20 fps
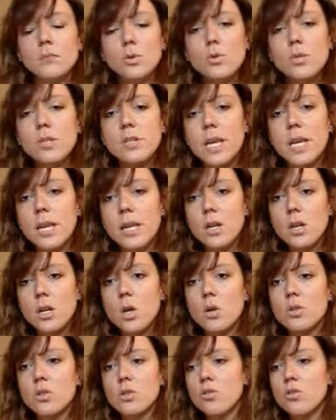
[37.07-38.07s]
use it, you
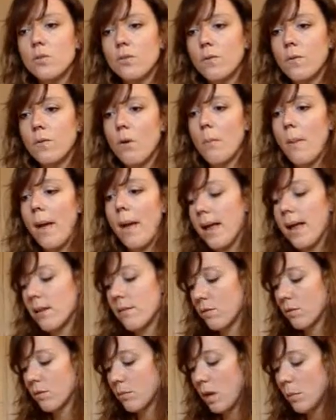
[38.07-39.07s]
know, as a new format
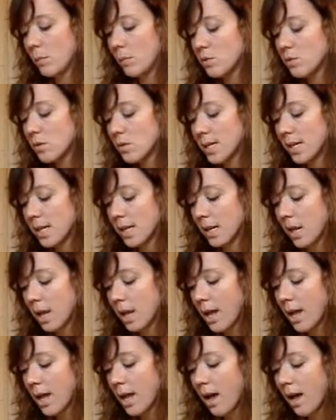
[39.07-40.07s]
for my music.
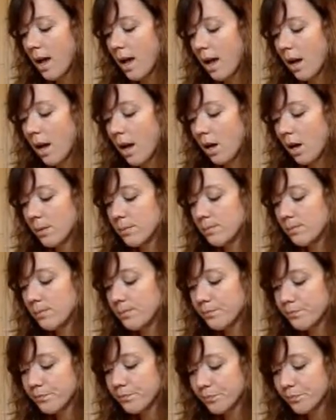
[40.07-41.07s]

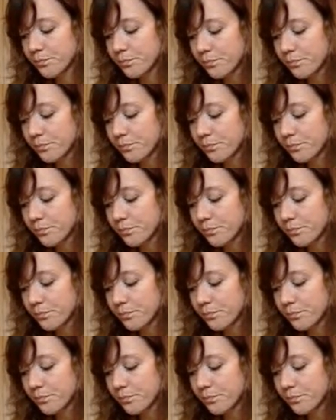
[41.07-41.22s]
Um,